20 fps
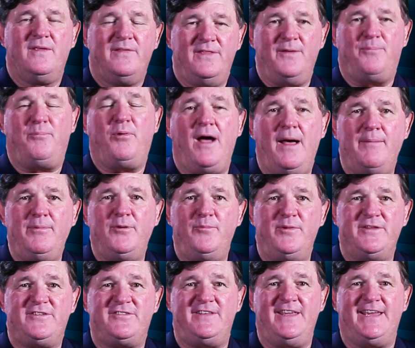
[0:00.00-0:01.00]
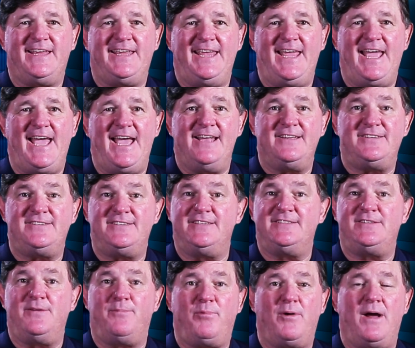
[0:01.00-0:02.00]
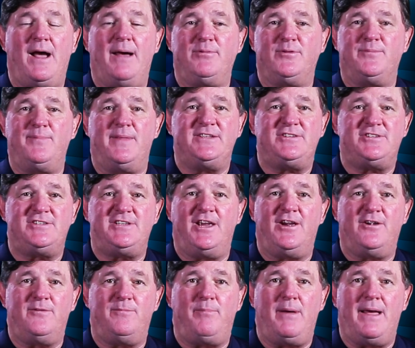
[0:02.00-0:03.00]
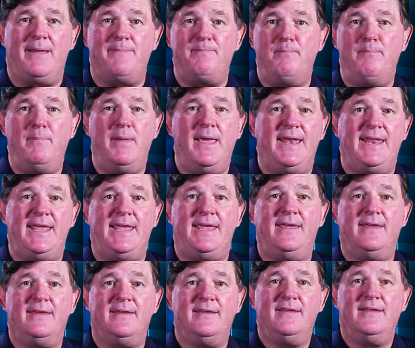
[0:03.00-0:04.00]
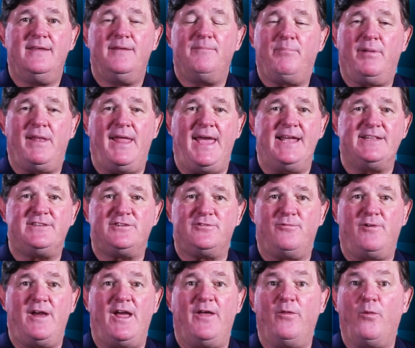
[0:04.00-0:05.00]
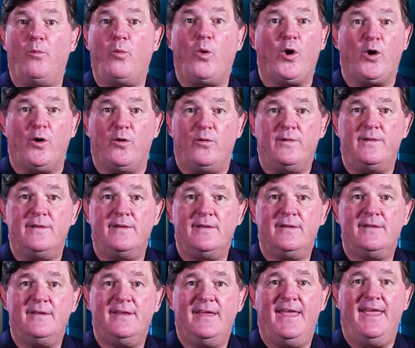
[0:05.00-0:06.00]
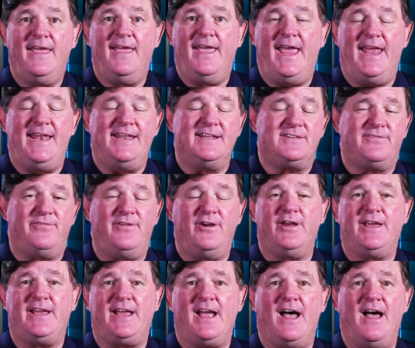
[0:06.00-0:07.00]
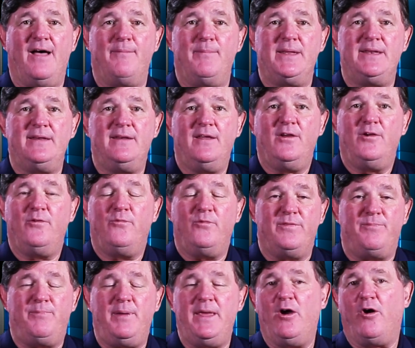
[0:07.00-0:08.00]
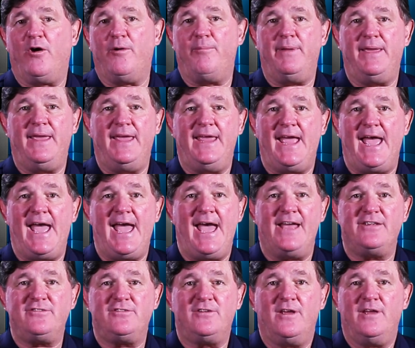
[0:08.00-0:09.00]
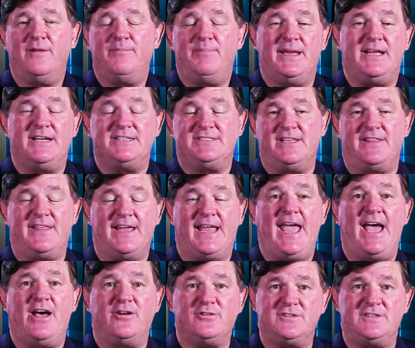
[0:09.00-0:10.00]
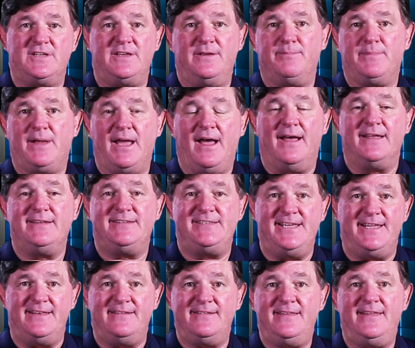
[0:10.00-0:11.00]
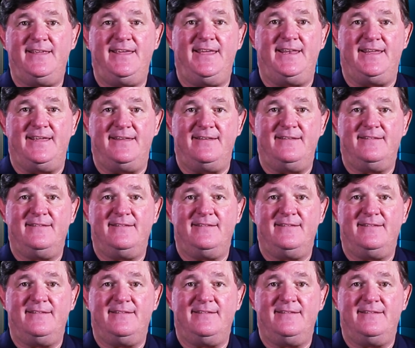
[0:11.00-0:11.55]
The problem with sticky ash is a problem that's shared by many plants around the world. And it's very common with PRB ash because of the calcium content in it.